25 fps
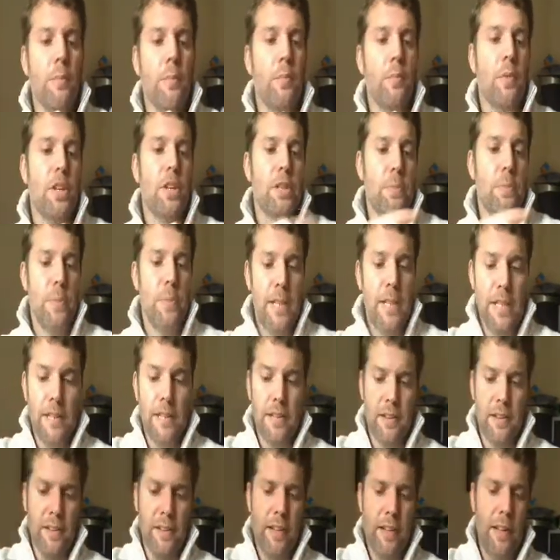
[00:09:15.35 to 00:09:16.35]
which
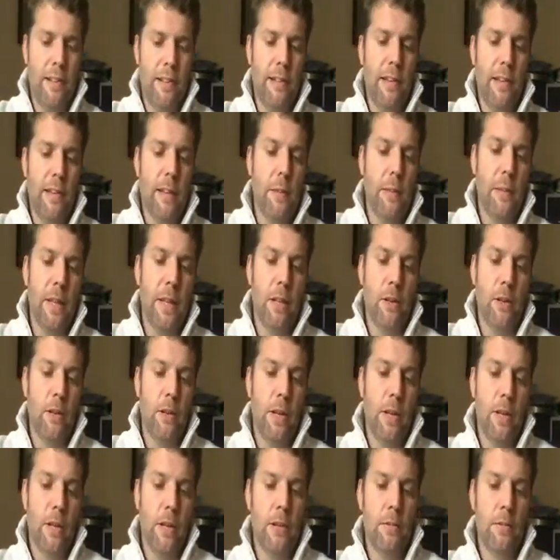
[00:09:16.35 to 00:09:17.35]
means, I think they're a little bit
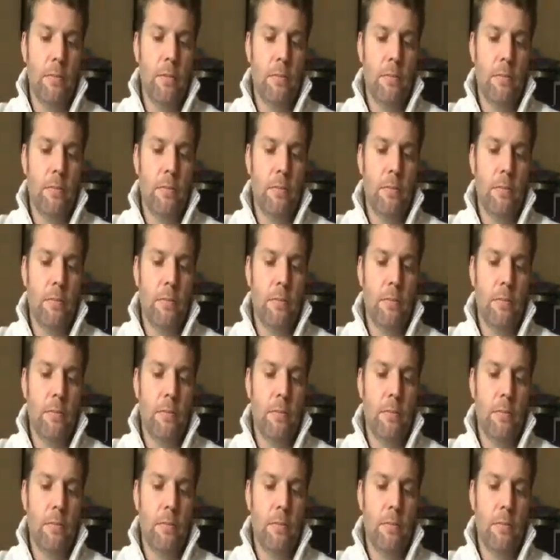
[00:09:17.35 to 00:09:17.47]
longer,